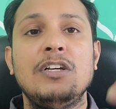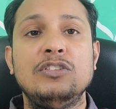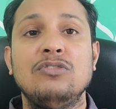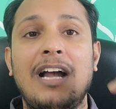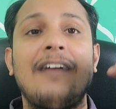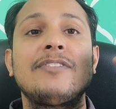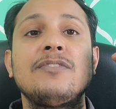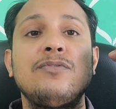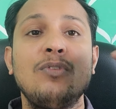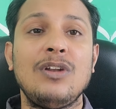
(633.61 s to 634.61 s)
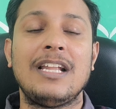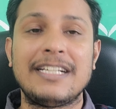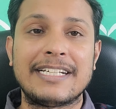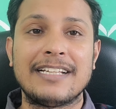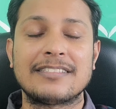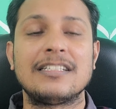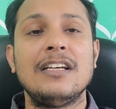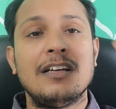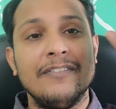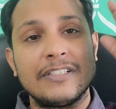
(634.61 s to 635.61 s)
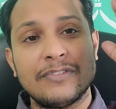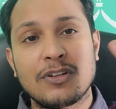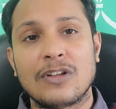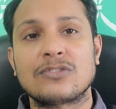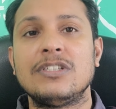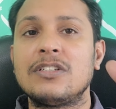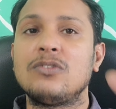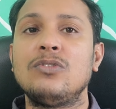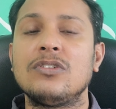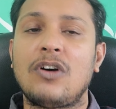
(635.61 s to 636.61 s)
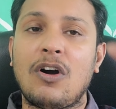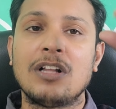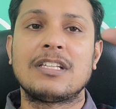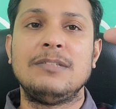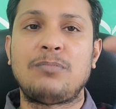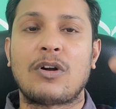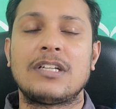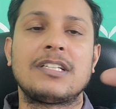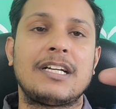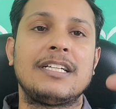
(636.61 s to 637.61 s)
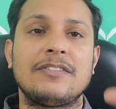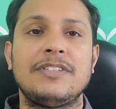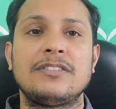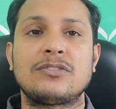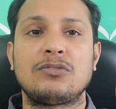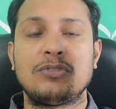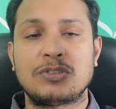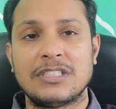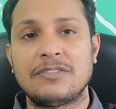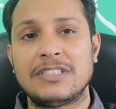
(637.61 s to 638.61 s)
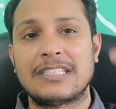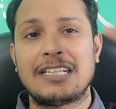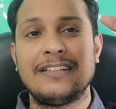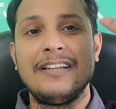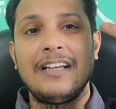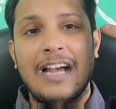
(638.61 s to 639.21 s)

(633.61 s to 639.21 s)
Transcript: you have the full length test, which will also include all the important current affairs questions which can